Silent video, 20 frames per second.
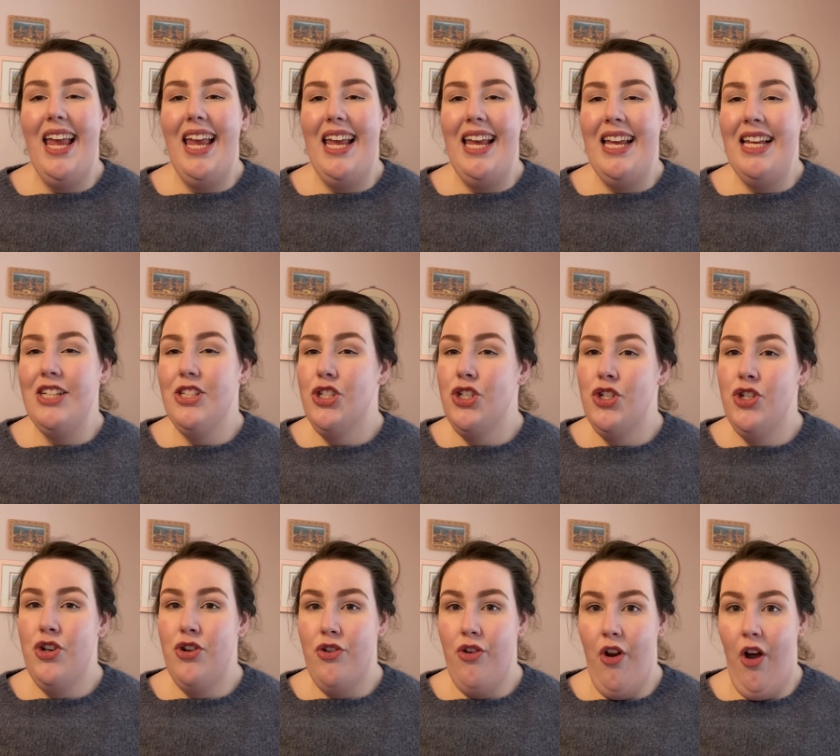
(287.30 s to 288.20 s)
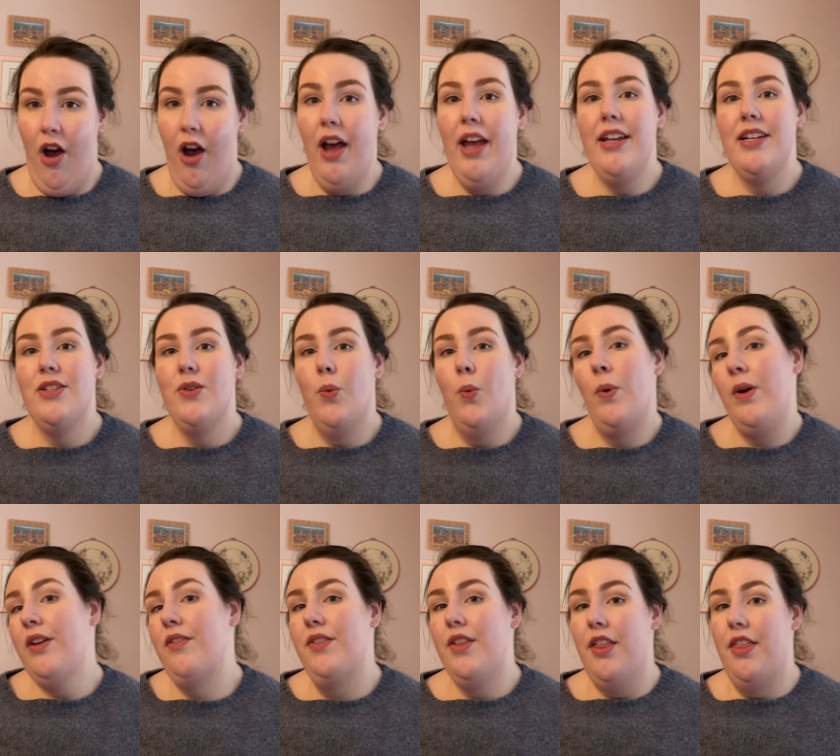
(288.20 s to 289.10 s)
it's not one
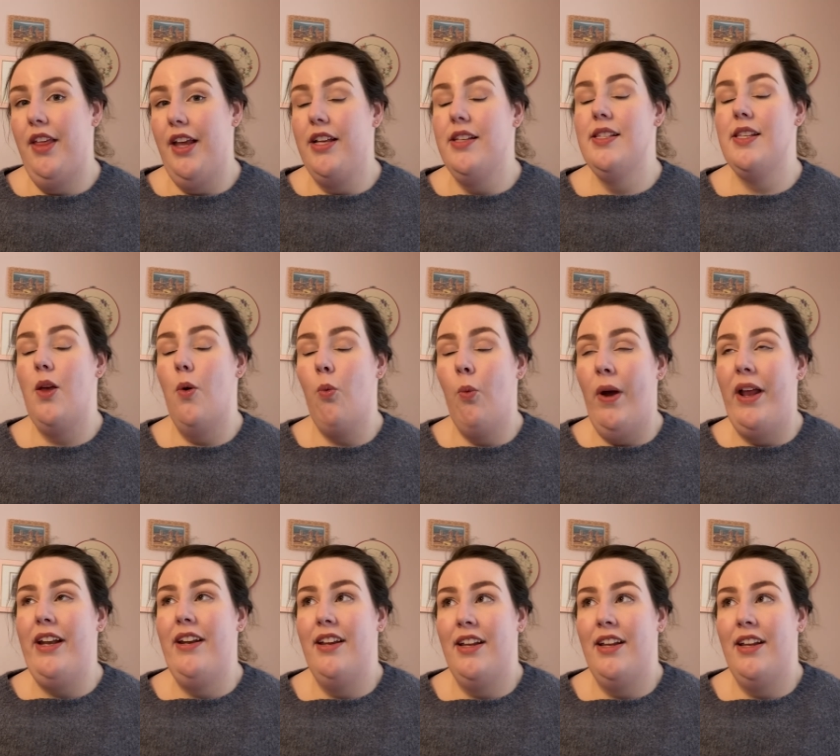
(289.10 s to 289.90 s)
of the things that went